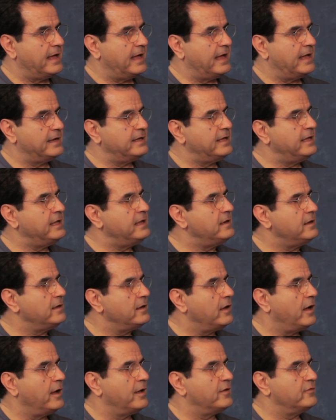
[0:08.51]
And in
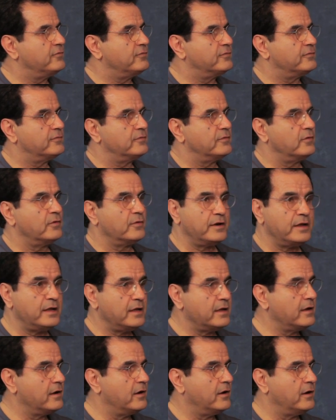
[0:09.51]
life or
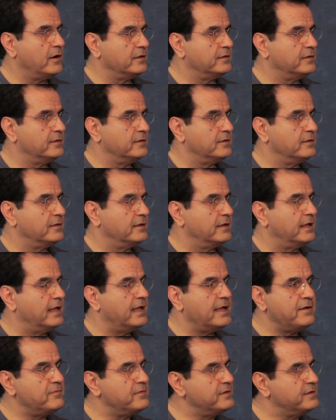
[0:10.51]
in God,
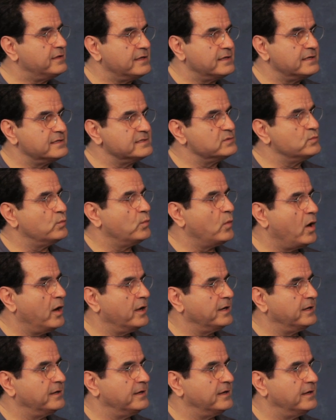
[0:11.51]
everything is
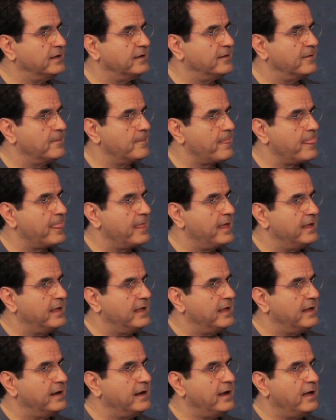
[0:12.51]
one.
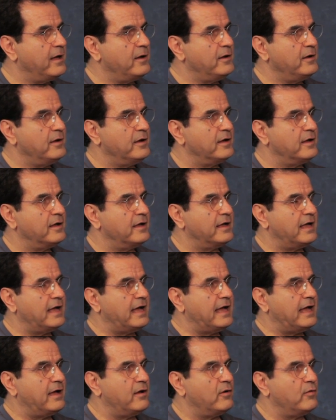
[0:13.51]
Now,
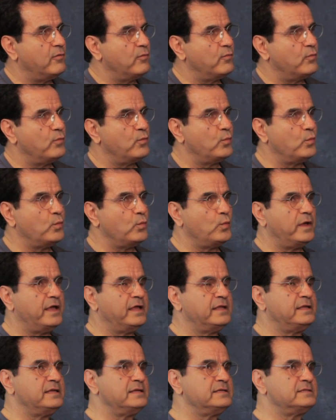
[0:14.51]

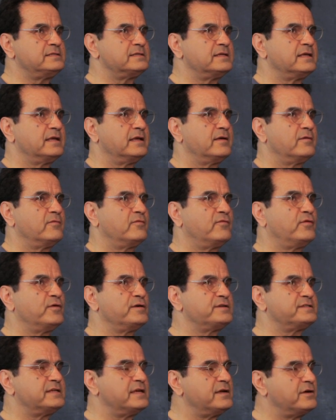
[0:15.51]
it is for
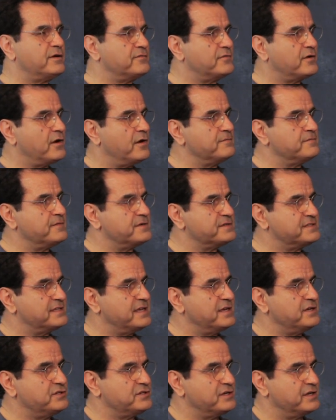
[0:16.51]
the sake of
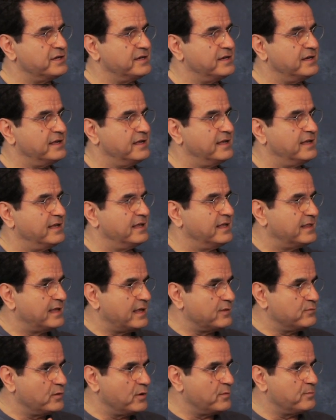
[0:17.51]
conversation
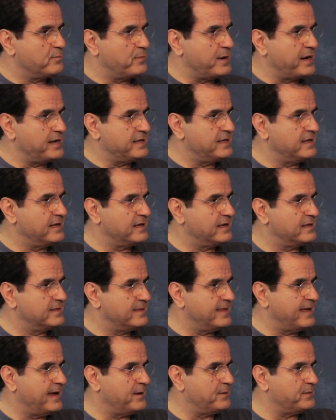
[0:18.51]
that we are breaking it
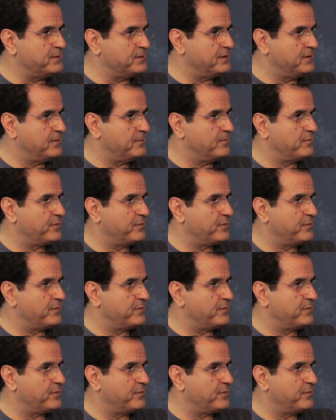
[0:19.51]
down.